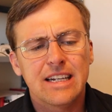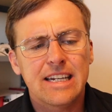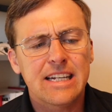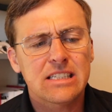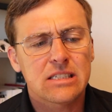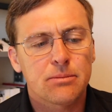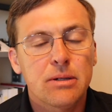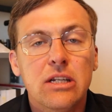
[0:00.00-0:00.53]
He
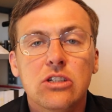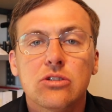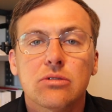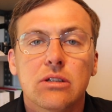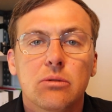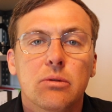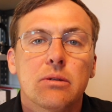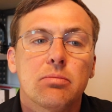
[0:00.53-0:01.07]
had some
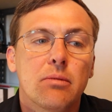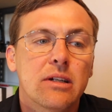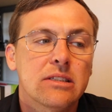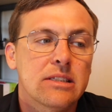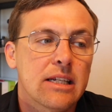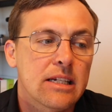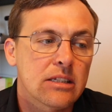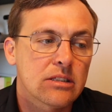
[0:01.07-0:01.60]
history with
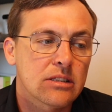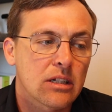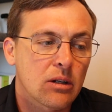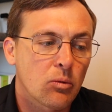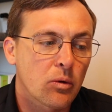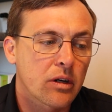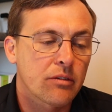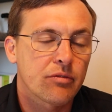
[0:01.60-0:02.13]
Mustangs,
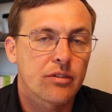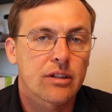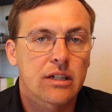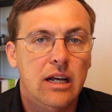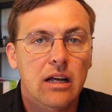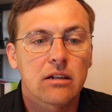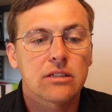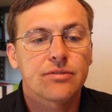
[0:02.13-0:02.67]
working for the
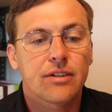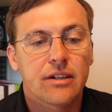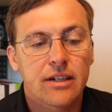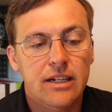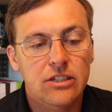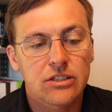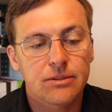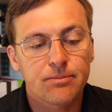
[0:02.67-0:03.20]
Collings
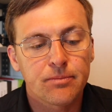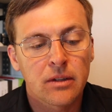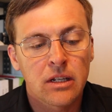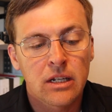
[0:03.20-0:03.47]
Foundation,